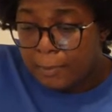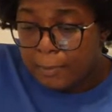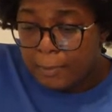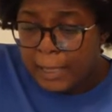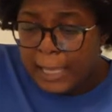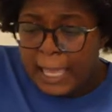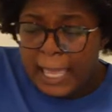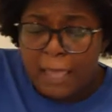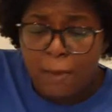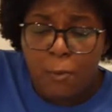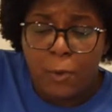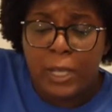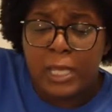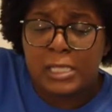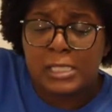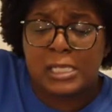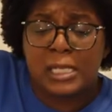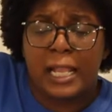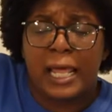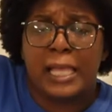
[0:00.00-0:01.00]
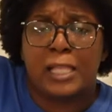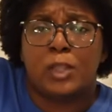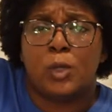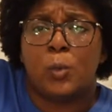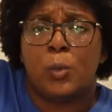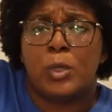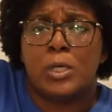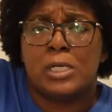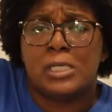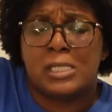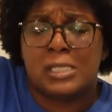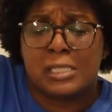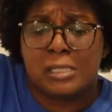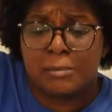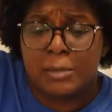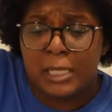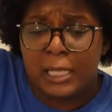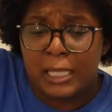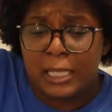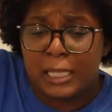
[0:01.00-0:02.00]
he went to like the woods or
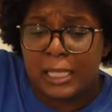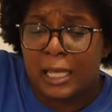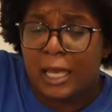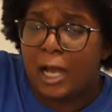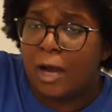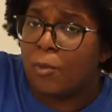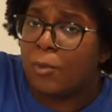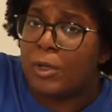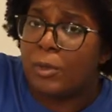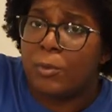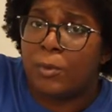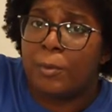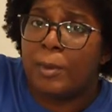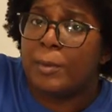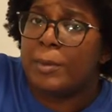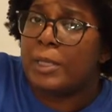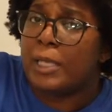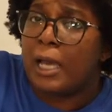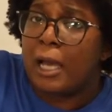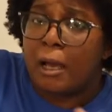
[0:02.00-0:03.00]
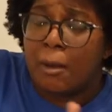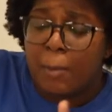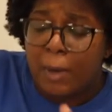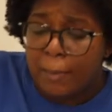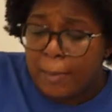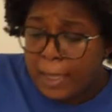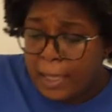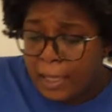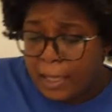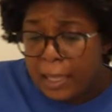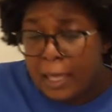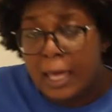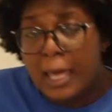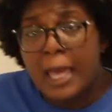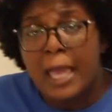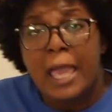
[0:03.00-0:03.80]
something like that. I don't really remember y'all, my bad.